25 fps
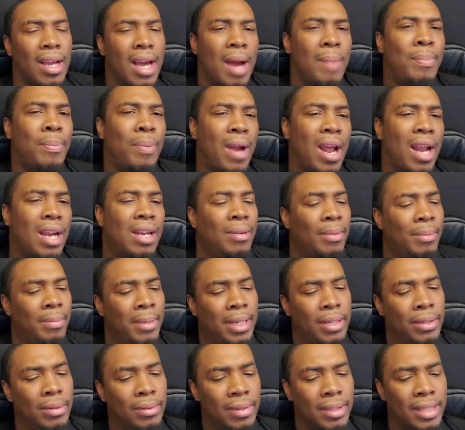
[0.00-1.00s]
I'd probably
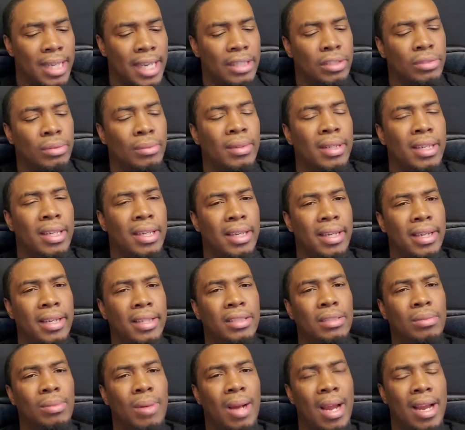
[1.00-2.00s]
be doing that 20
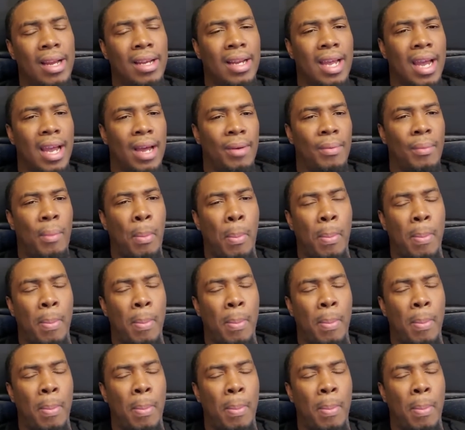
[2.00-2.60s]
years right now,